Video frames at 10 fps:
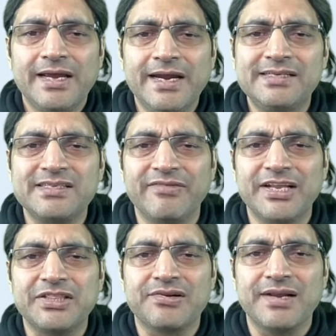
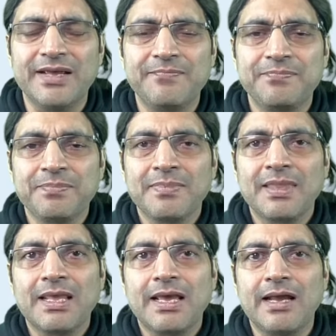873,
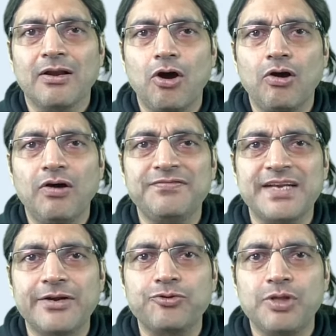and log of
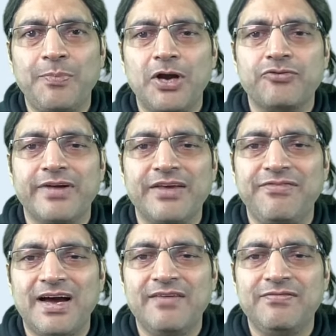10 to the power
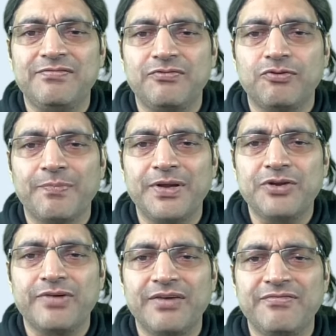25 would be
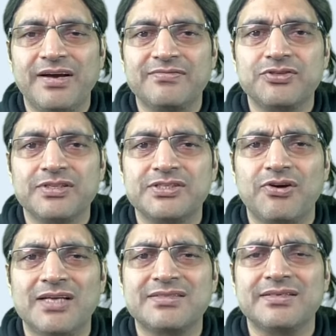25. So this is
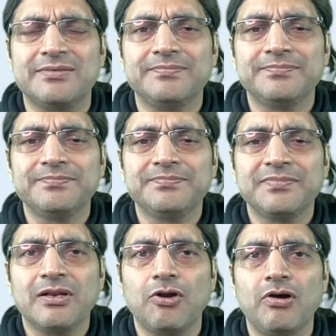your answer.
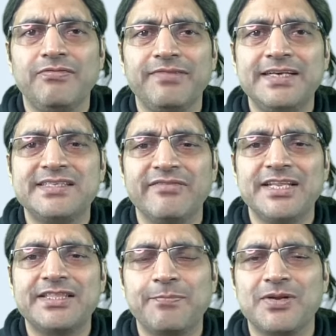log of
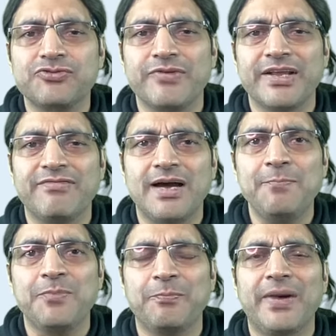873 plus
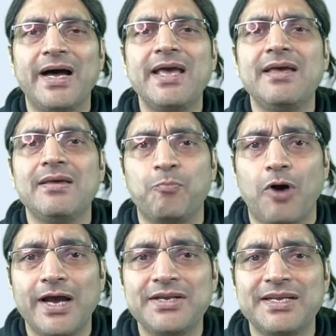25. But my
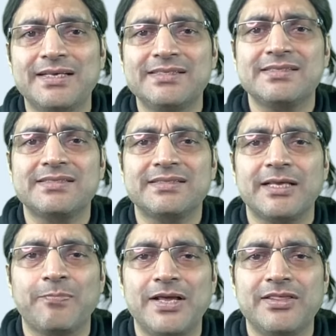point is
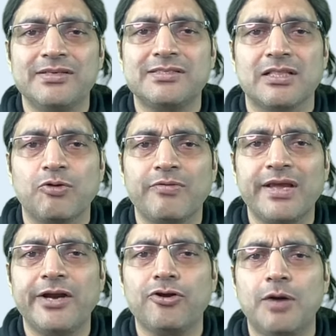that by just
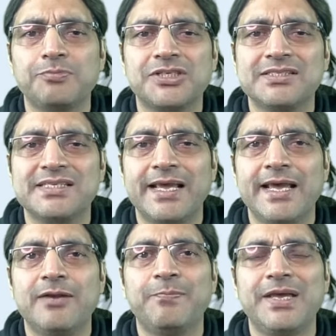looking at options A
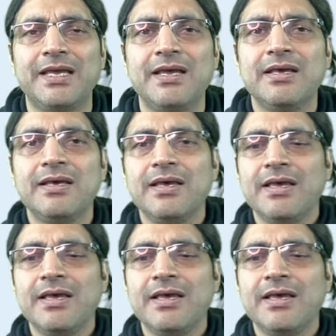and B,